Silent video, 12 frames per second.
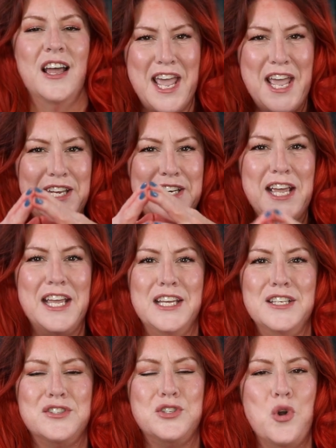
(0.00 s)
It
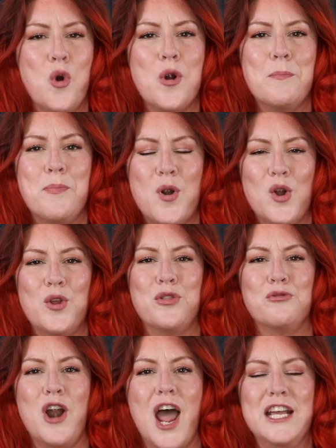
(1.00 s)
is your
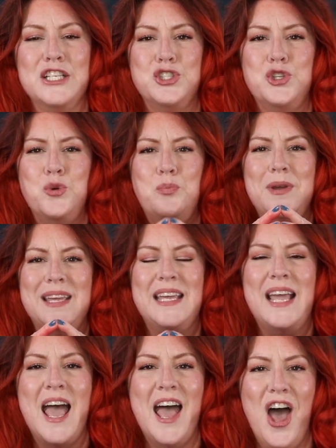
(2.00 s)
birthright to
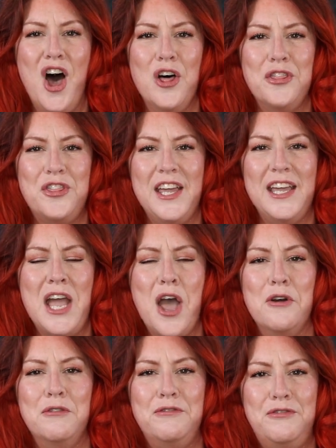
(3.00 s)
be healthy,
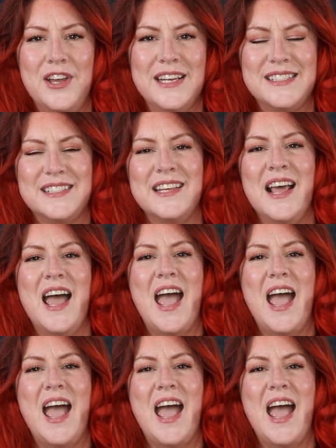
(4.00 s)
fit,